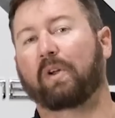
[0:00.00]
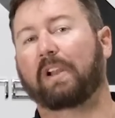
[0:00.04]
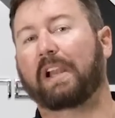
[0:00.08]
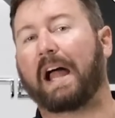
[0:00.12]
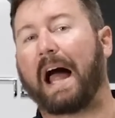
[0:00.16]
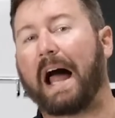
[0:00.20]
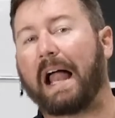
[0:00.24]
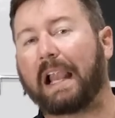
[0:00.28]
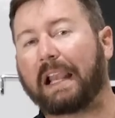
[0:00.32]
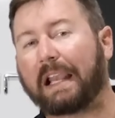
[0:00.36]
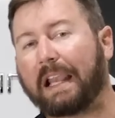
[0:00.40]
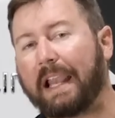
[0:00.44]

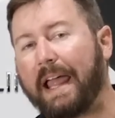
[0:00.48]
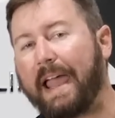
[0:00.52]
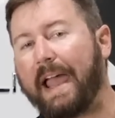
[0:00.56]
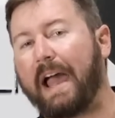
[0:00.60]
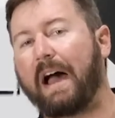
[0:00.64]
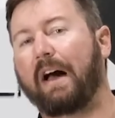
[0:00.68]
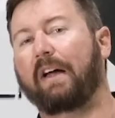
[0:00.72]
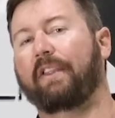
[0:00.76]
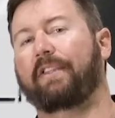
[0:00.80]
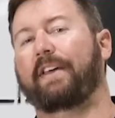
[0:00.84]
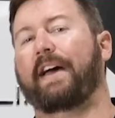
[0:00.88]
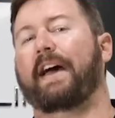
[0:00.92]
will
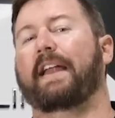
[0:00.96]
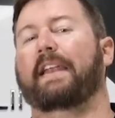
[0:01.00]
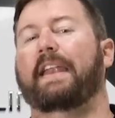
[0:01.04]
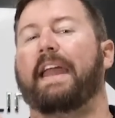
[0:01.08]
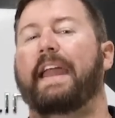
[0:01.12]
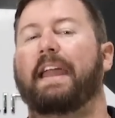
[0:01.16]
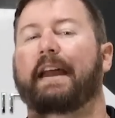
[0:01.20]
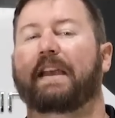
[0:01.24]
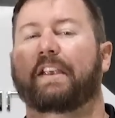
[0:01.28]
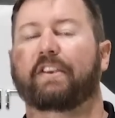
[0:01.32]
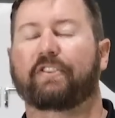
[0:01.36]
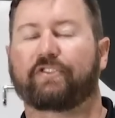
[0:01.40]
allow that
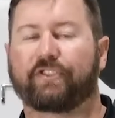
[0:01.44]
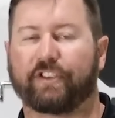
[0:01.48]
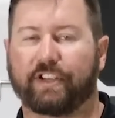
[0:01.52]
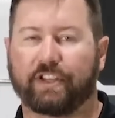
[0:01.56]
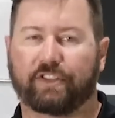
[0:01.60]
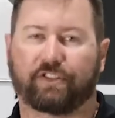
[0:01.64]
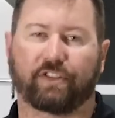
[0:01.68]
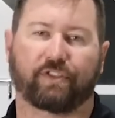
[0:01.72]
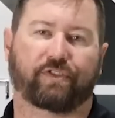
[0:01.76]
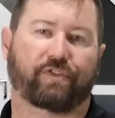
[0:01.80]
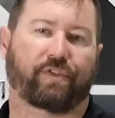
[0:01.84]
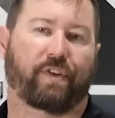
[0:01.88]

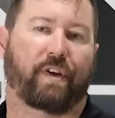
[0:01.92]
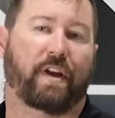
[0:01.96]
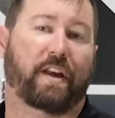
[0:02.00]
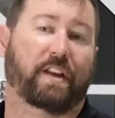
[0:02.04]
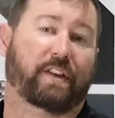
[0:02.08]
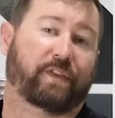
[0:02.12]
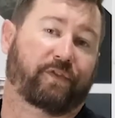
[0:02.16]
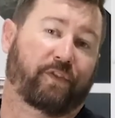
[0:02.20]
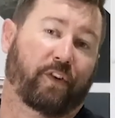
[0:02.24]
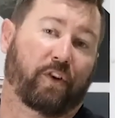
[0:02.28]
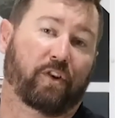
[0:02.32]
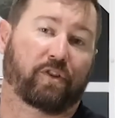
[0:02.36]
energy to
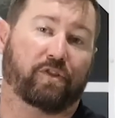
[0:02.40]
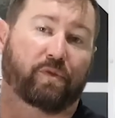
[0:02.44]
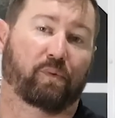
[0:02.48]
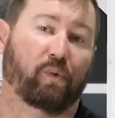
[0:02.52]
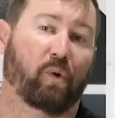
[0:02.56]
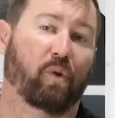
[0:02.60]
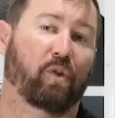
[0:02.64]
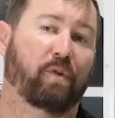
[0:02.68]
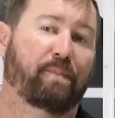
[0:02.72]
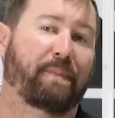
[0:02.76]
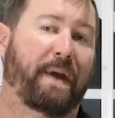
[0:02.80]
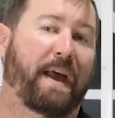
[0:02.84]
transfer to
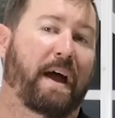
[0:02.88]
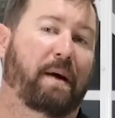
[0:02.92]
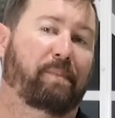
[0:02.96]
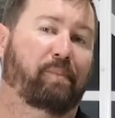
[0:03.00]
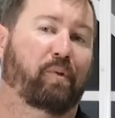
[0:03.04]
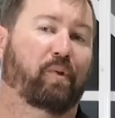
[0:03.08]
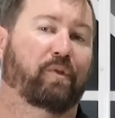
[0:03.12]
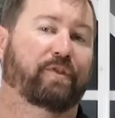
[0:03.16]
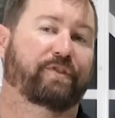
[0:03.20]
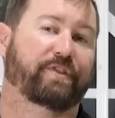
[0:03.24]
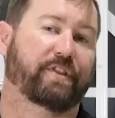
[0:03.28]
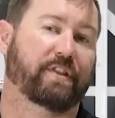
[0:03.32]
all the power
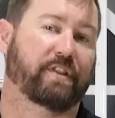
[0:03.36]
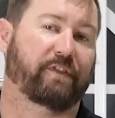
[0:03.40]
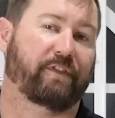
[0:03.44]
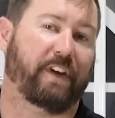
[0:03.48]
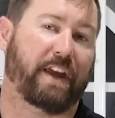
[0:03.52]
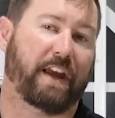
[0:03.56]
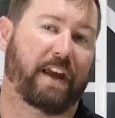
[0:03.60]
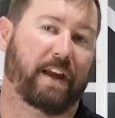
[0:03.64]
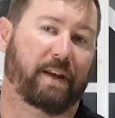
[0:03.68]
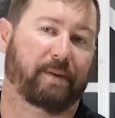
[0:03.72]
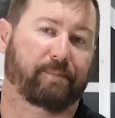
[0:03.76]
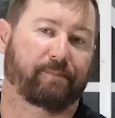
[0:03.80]
points in the
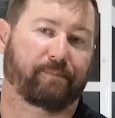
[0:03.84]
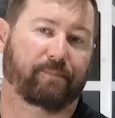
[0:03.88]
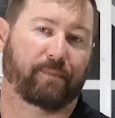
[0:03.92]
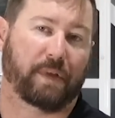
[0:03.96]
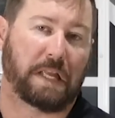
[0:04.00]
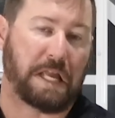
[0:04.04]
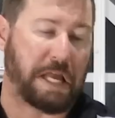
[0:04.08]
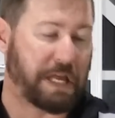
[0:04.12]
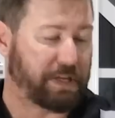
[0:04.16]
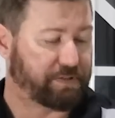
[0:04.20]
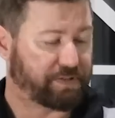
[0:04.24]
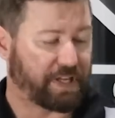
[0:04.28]
van.
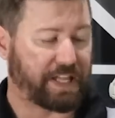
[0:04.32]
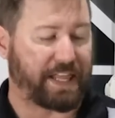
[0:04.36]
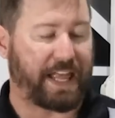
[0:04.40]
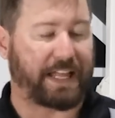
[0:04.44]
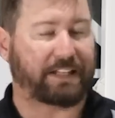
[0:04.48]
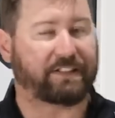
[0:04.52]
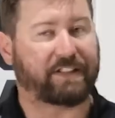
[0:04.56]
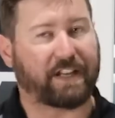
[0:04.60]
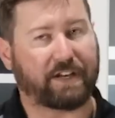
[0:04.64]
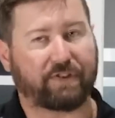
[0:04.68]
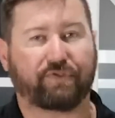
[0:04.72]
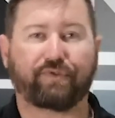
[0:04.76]
So
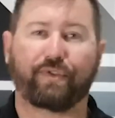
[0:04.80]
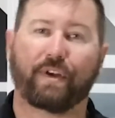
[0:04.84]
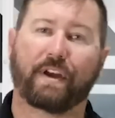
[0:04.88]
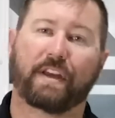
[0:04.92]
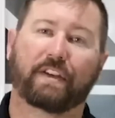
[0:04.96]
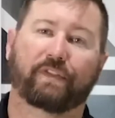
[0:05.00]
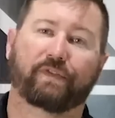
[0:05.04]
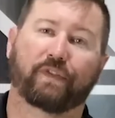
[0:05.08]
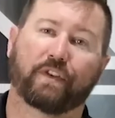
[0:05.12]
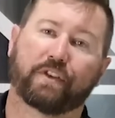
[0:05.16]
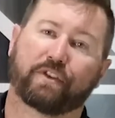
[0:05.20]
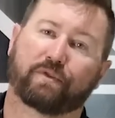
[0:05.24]
that's that
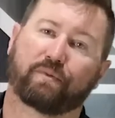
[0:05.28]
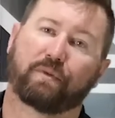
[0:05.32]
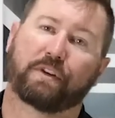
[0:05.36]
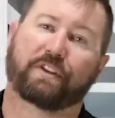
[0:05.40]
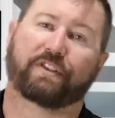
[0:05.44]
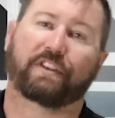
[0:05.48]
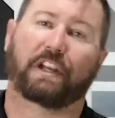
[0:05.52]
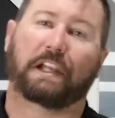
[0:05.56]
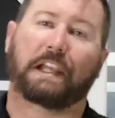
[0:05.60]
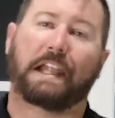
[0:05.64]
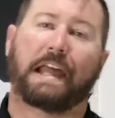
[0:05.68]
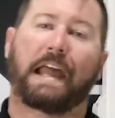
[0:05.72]
transfer
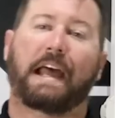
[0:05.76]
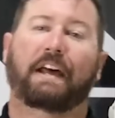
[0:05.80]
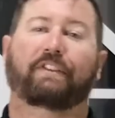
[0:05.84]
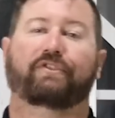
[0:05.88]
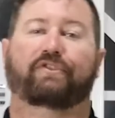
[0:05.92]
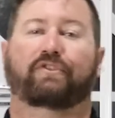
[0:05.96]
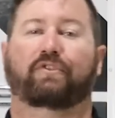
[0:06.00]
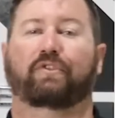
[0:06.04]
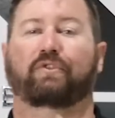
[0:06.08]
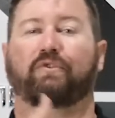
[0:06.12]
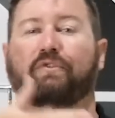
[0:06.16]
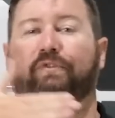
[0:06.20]
switch. It
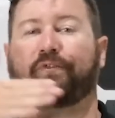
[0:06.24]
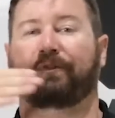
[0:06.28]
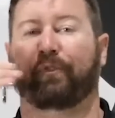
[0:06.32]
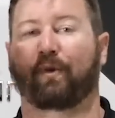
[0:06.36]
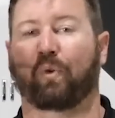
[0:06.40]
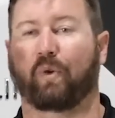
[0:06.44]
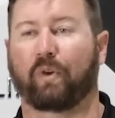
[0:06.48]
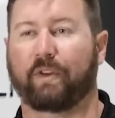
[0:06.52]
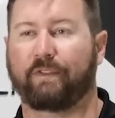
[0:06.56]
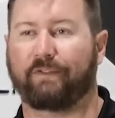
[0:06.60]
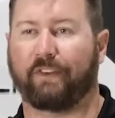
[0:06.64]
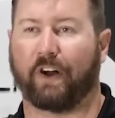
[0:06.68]
allows
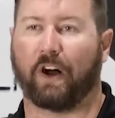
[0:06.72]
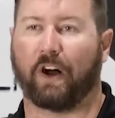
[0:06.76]
240